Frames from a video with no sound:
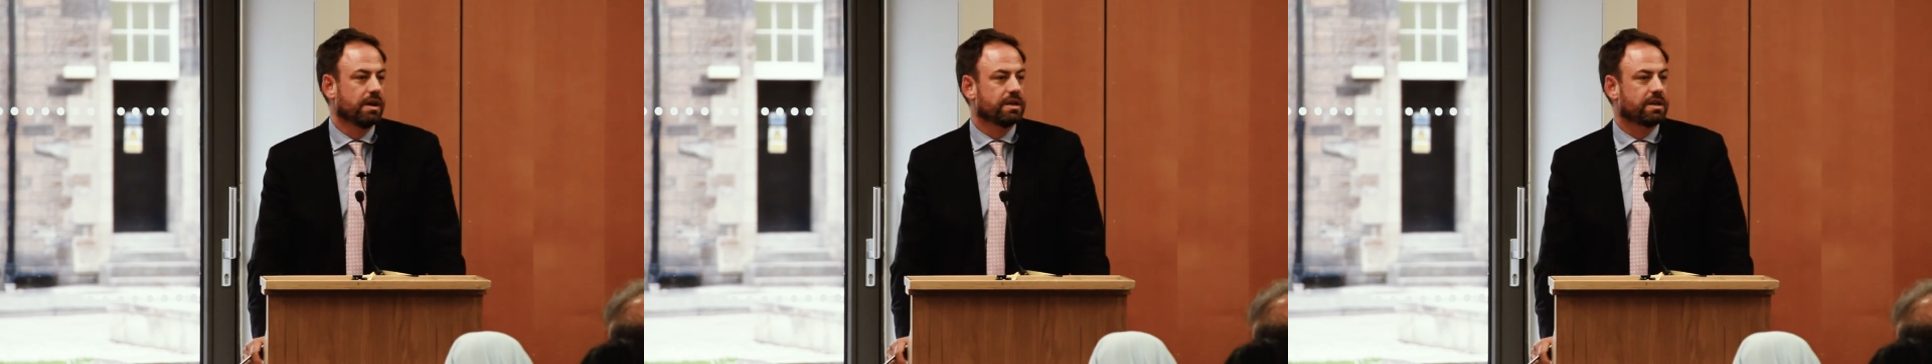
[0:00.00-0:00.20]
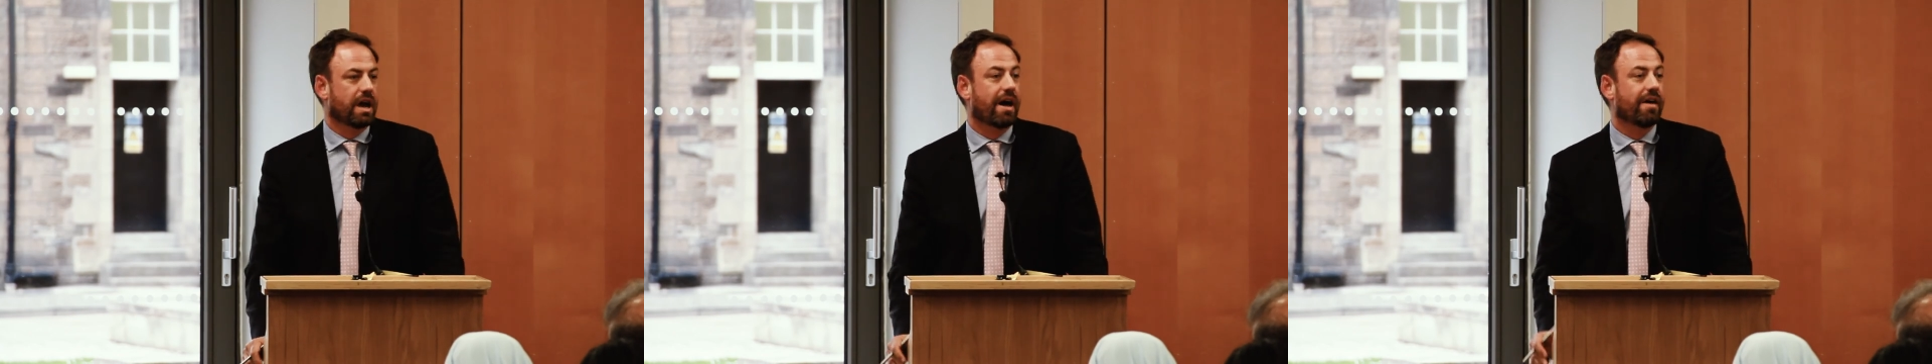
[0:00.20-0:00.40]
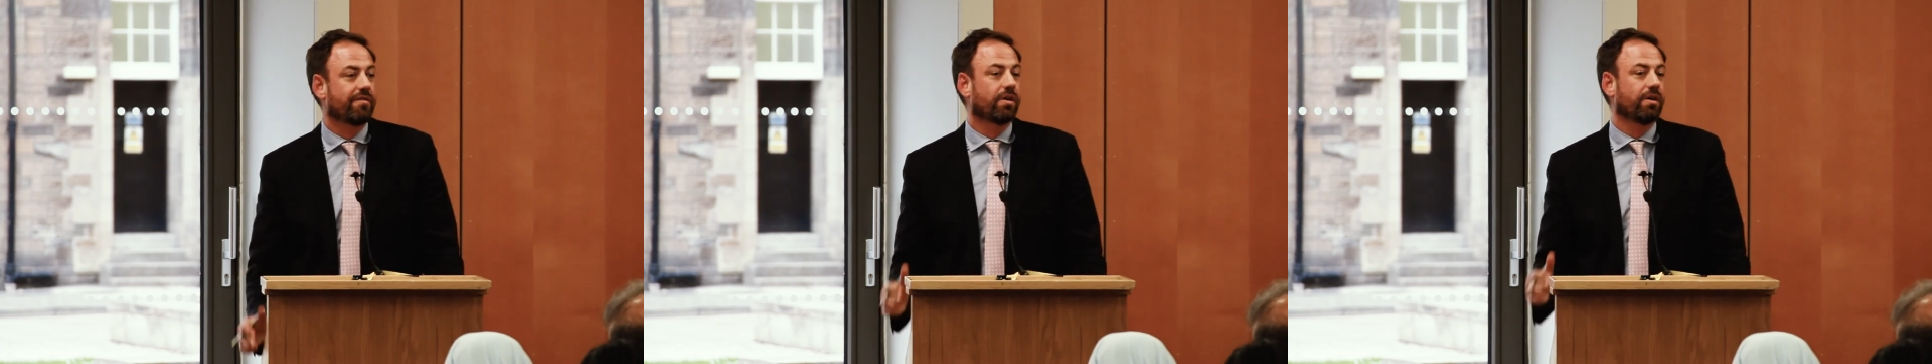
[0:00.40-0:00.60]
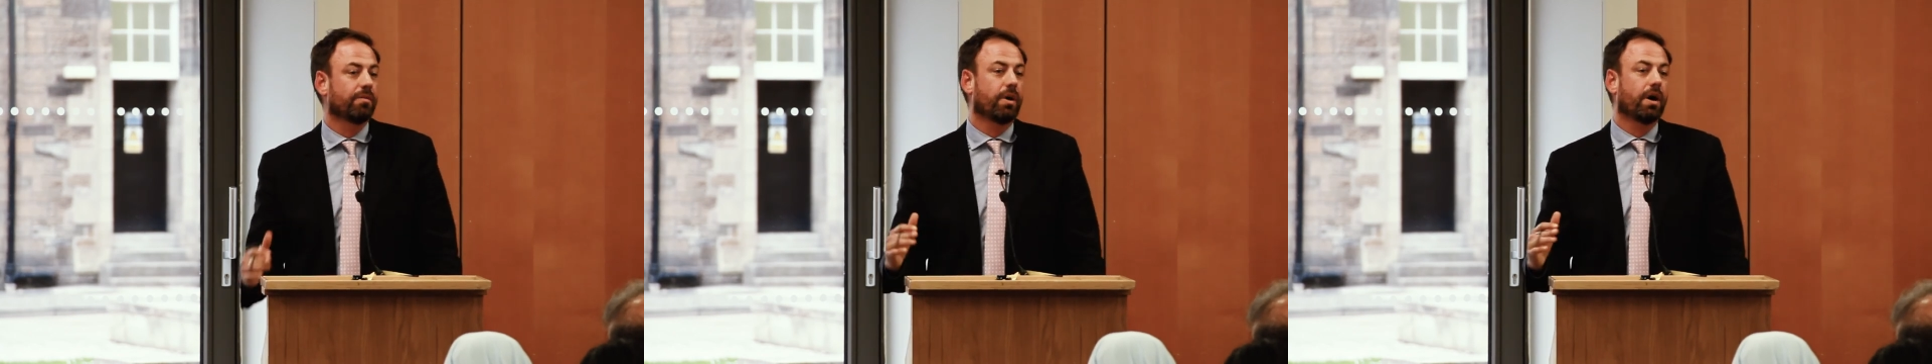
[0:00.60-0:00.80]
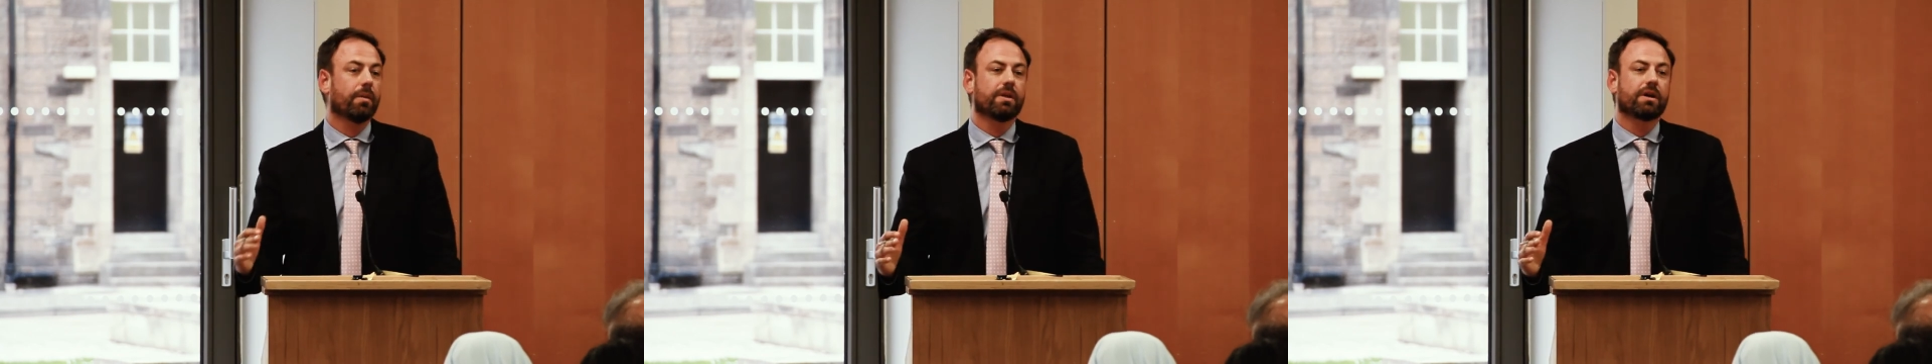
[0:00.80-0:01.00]
to have our
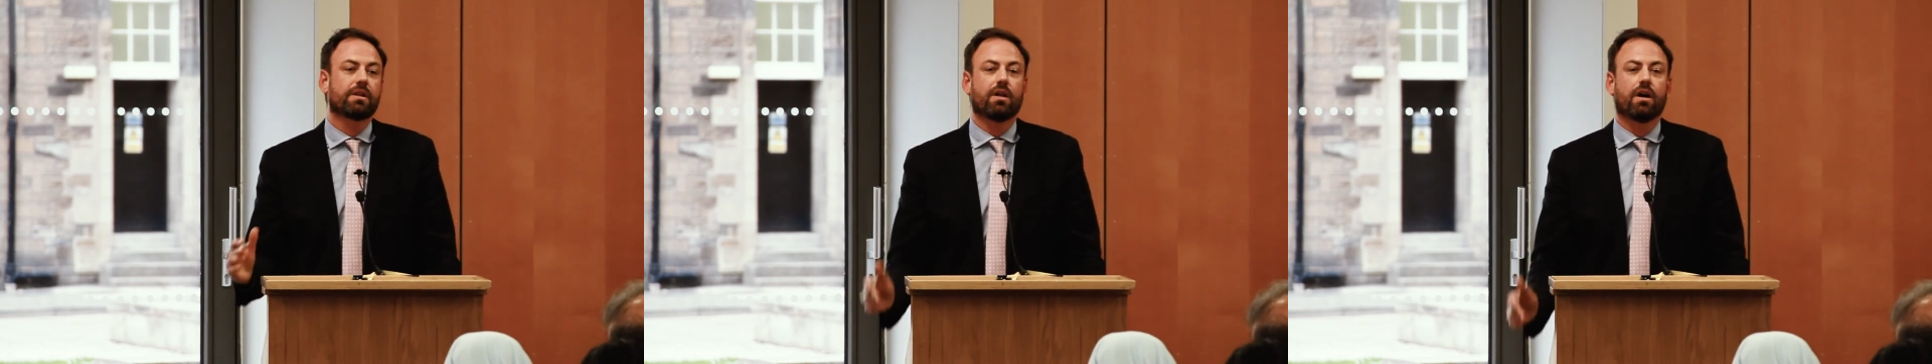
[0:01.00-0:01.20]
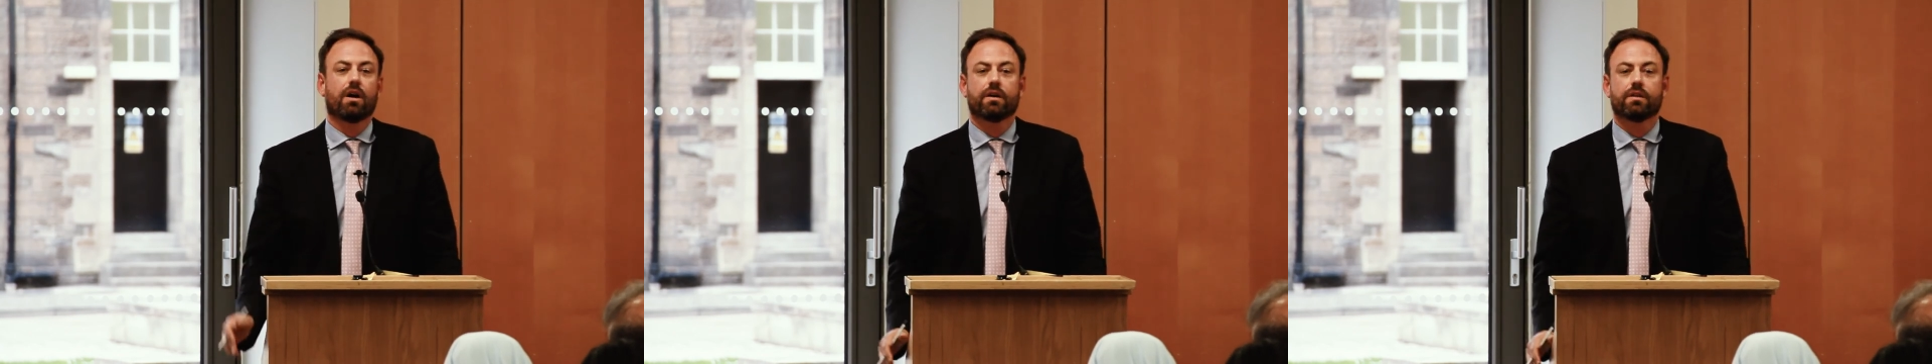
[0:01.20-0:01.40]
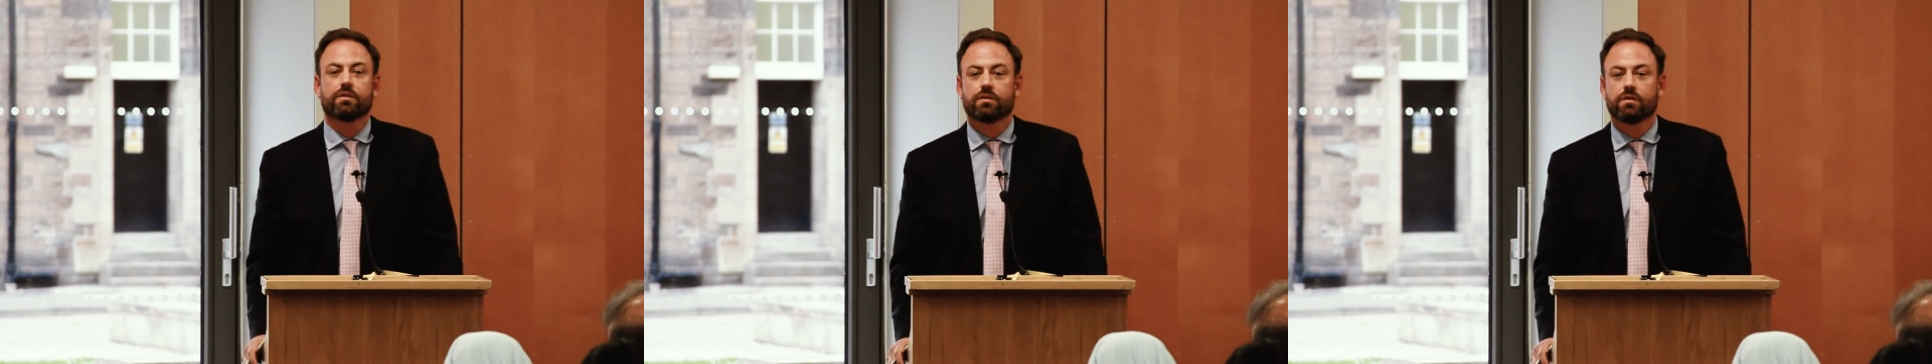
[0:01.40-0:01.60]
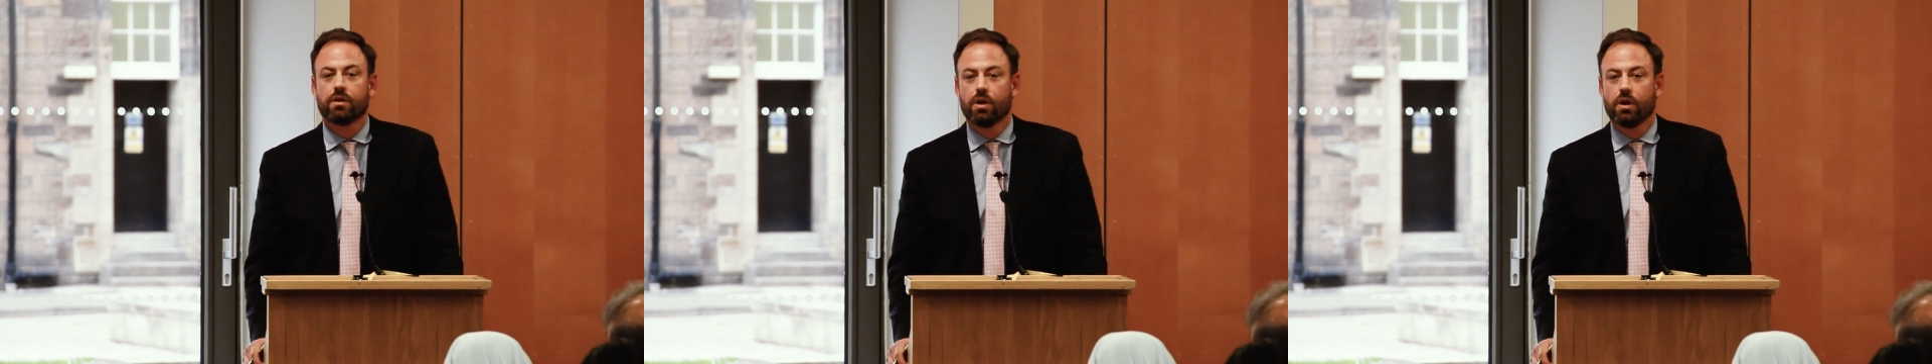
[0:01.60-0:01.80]
public laws